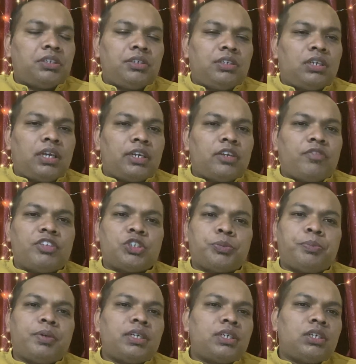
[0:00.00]
kind of
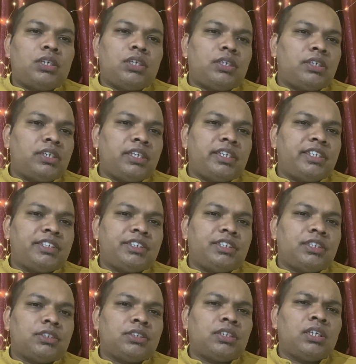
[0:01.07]
whispered in Lily's
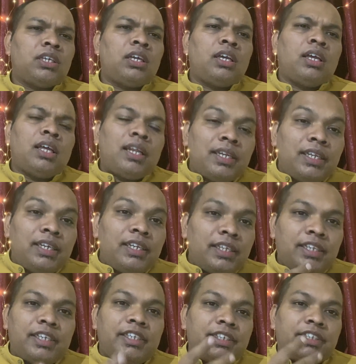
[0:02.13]
ears, Lily,
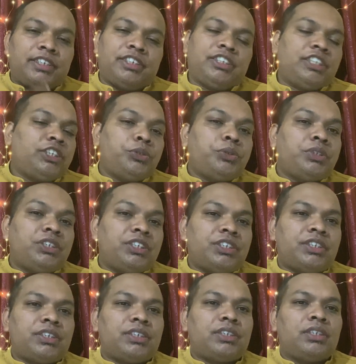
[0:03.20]
Lily, did you
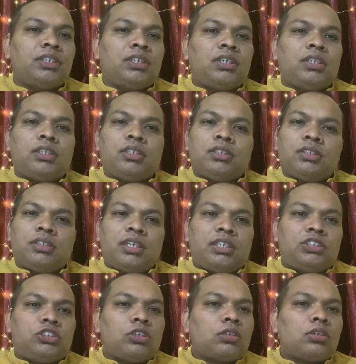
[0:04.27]
hear that
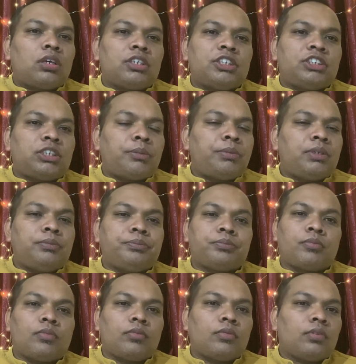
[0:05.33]
John got in trouble?
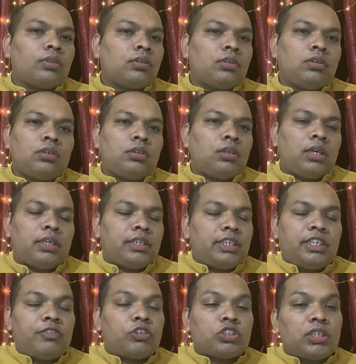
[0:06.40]
Lily
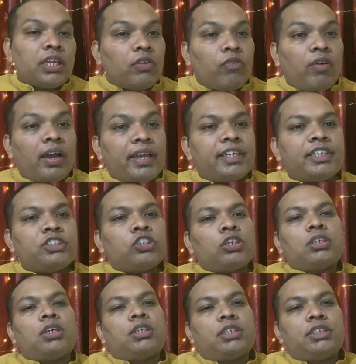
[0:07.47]
was like, why did John
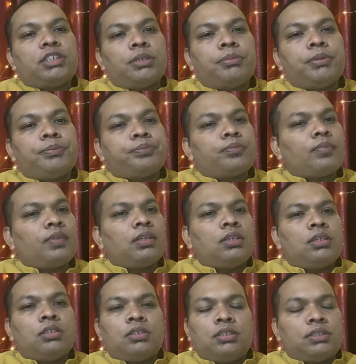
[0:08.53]
got in trouble?
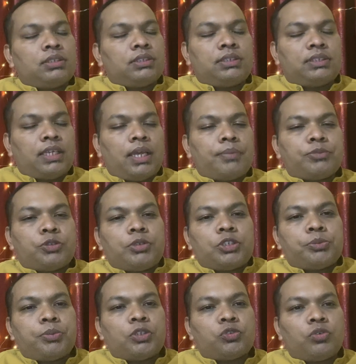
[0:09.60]
Sam's
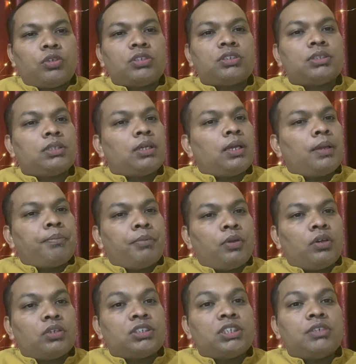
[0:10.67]
response was,
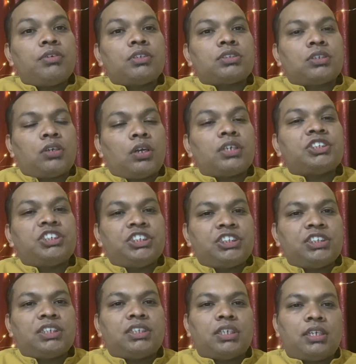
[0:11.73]
because he was caught
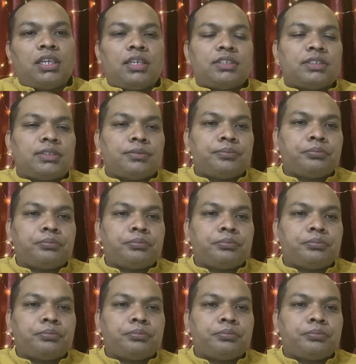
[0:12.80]
cheating in the class.